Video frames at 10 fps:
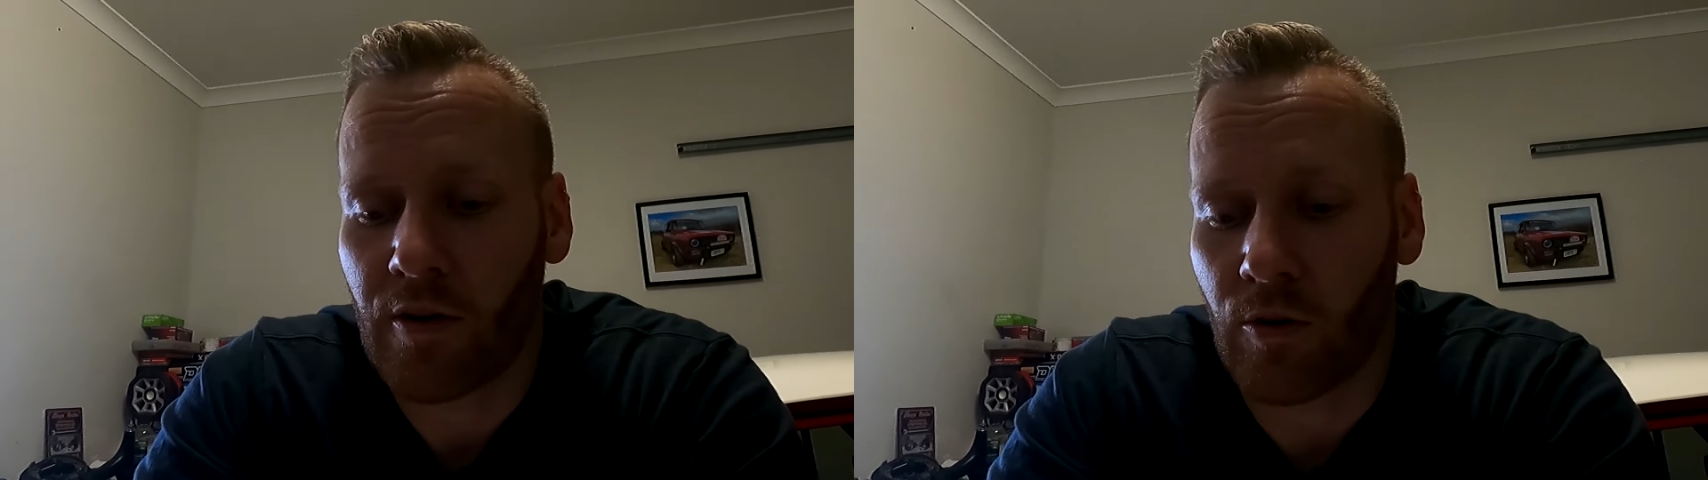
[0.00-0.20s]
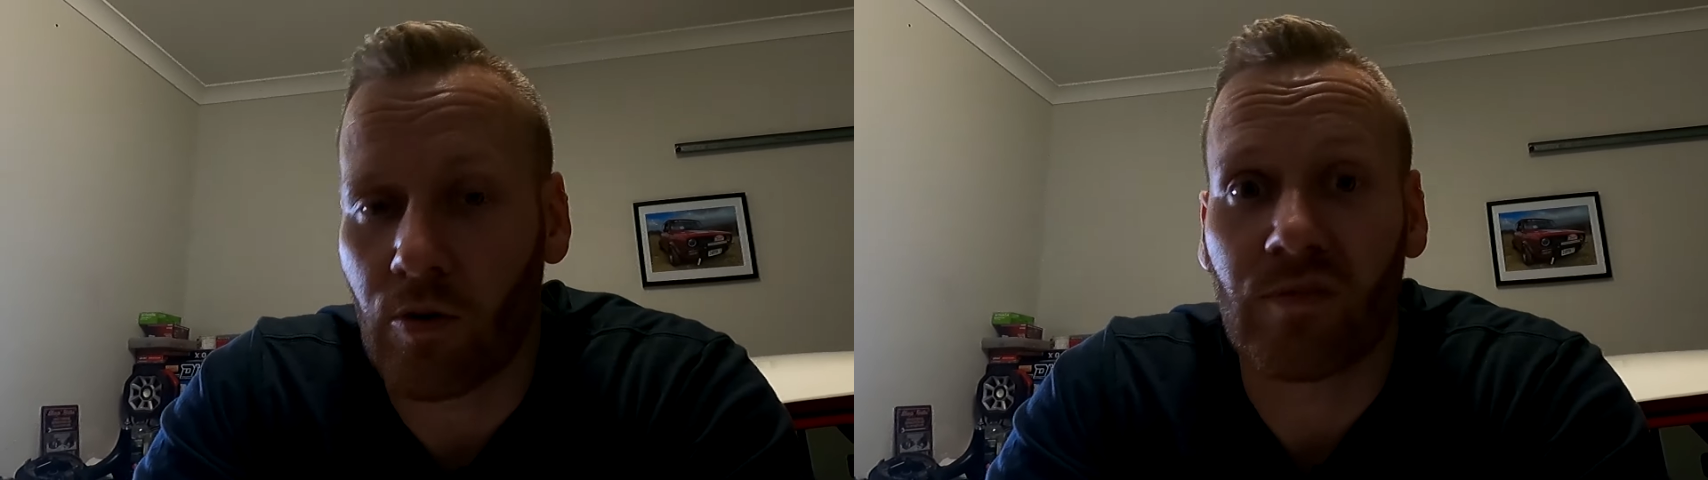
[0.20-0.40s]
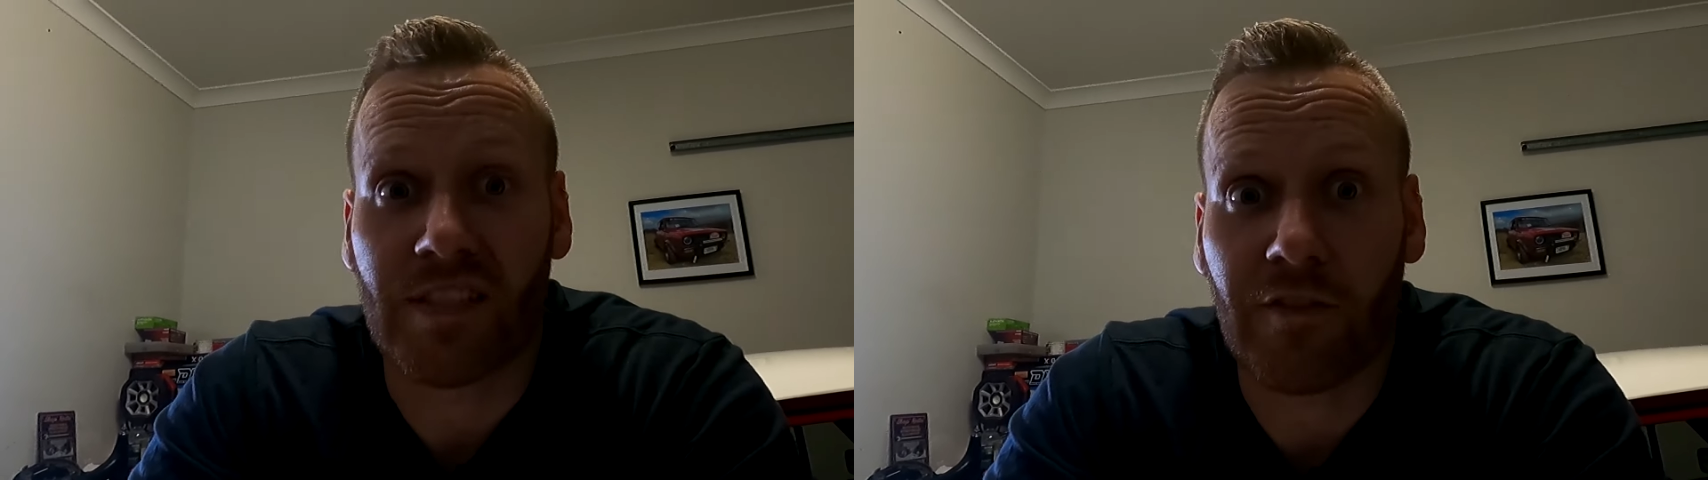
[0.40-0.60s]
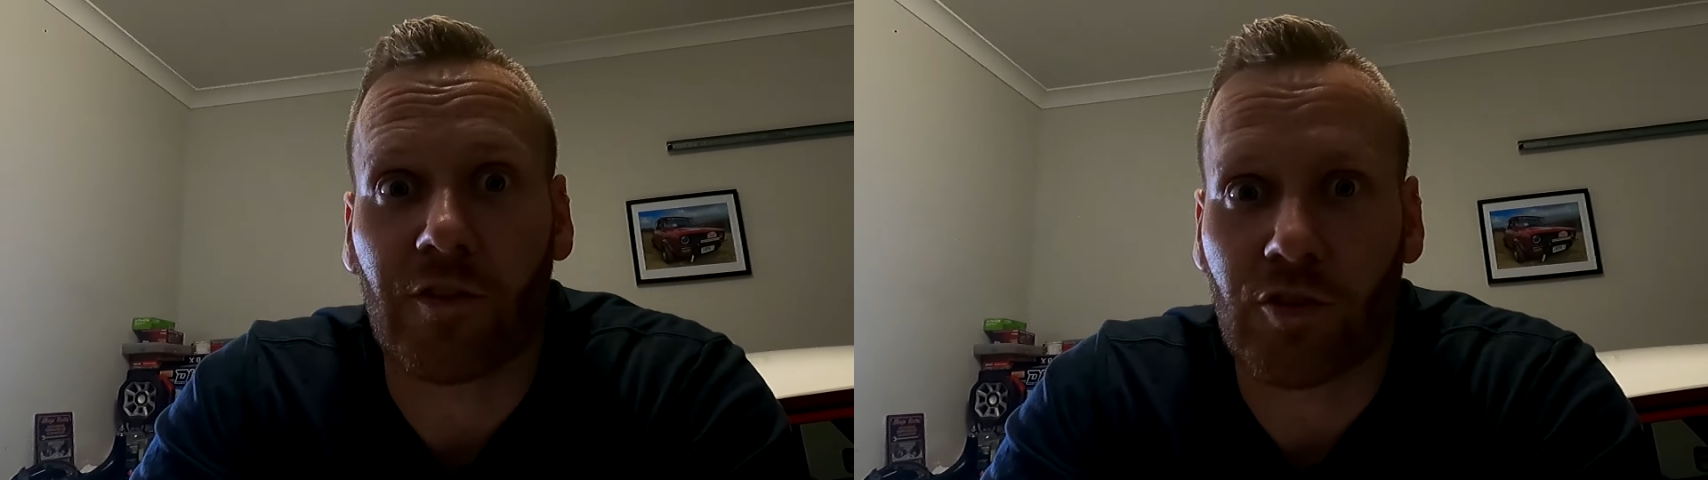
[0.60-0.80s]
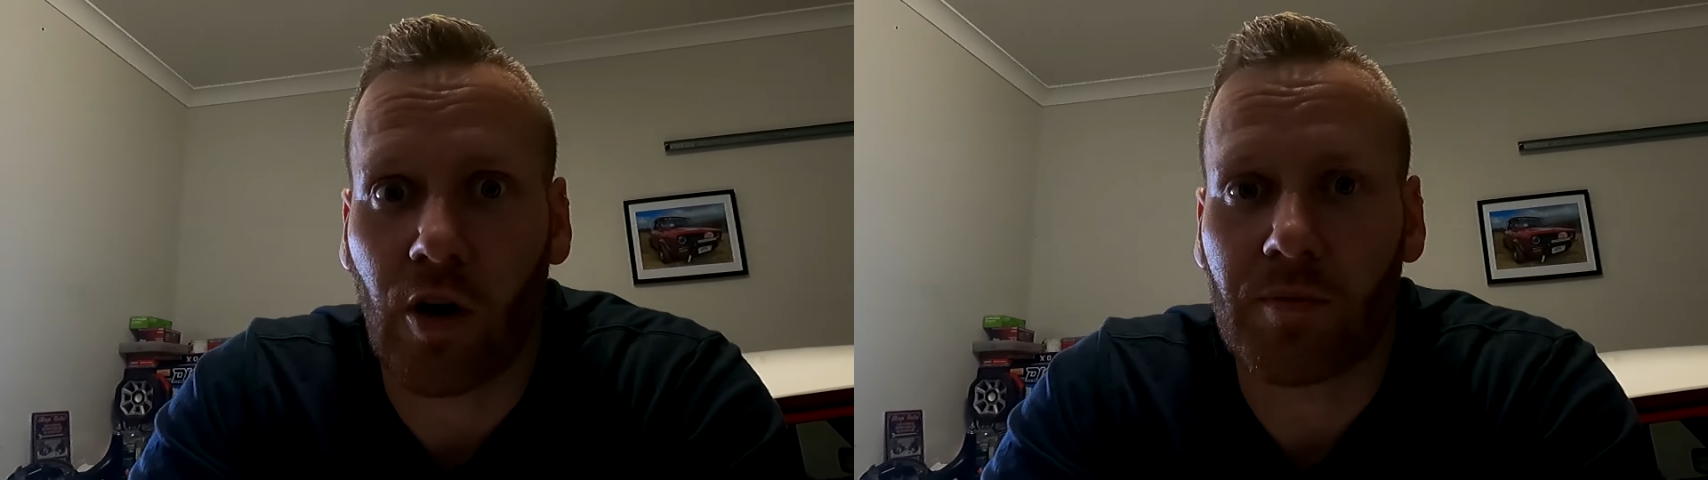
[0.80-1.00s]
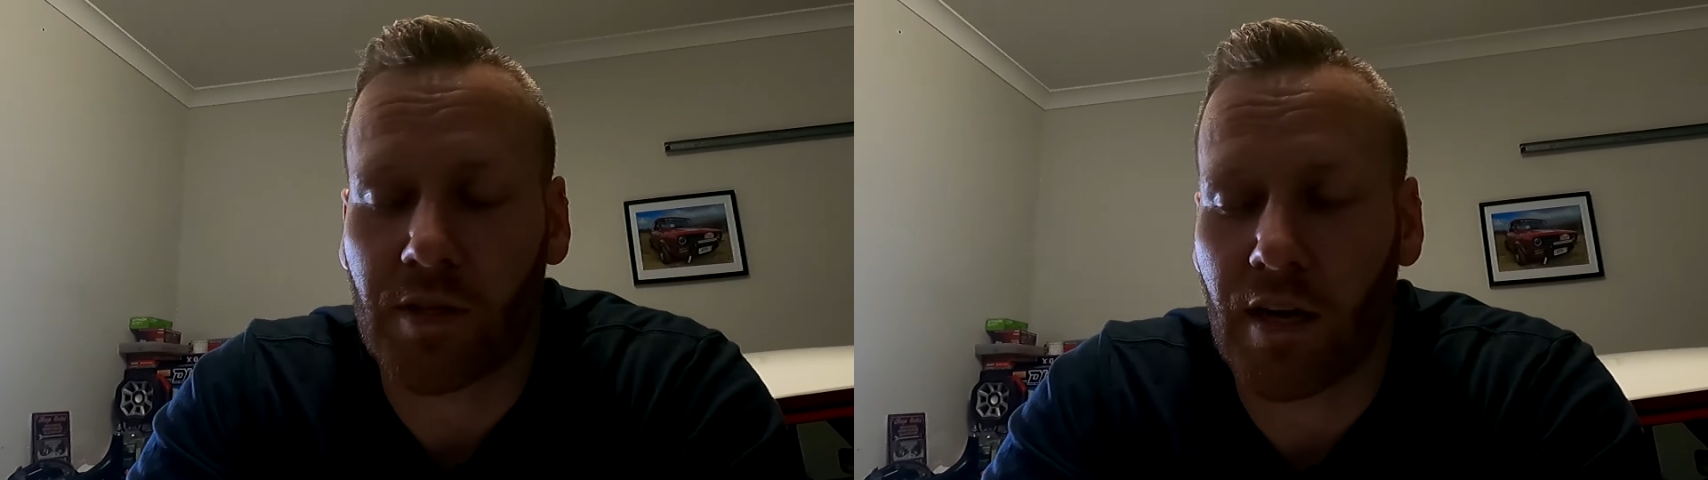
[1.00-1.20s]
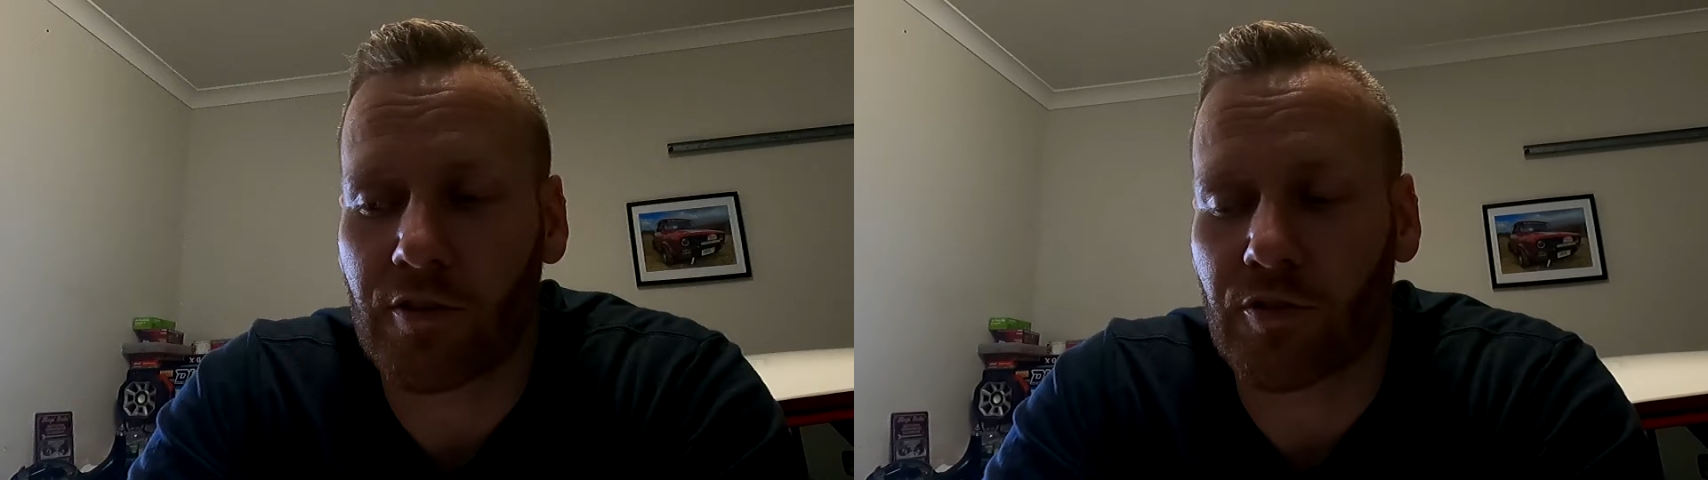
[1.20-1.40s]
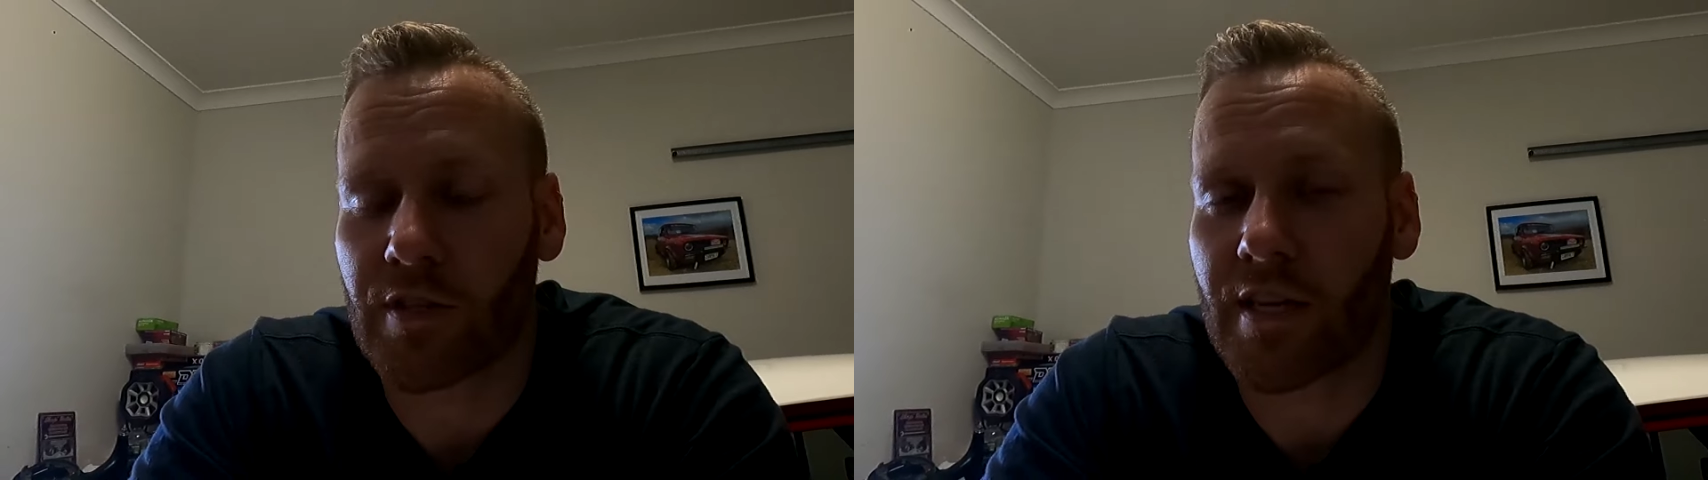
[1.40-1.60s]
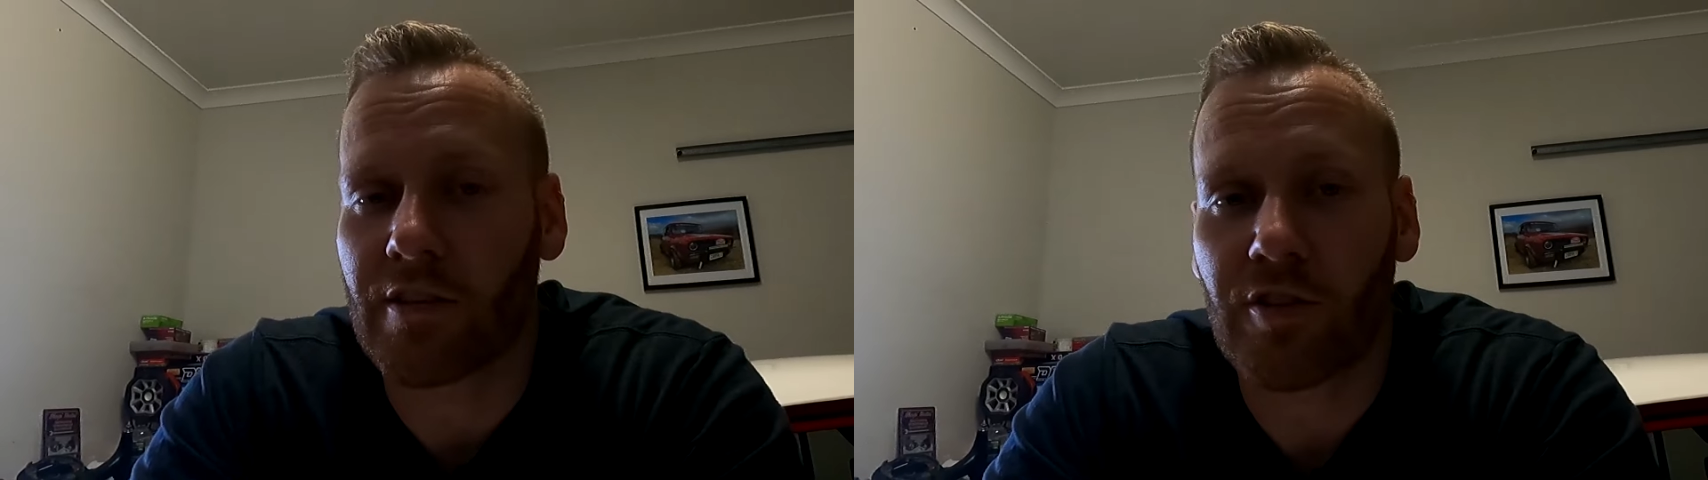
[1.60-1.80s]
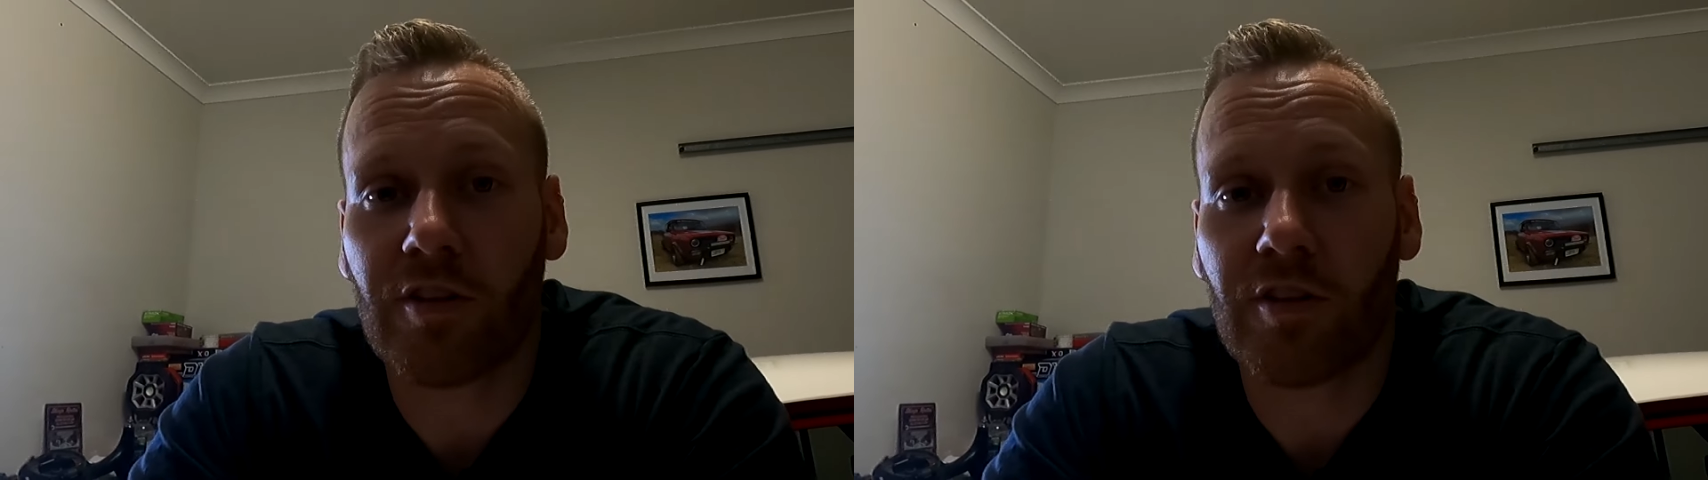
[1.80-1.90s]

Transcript: or different types of cars, should I say.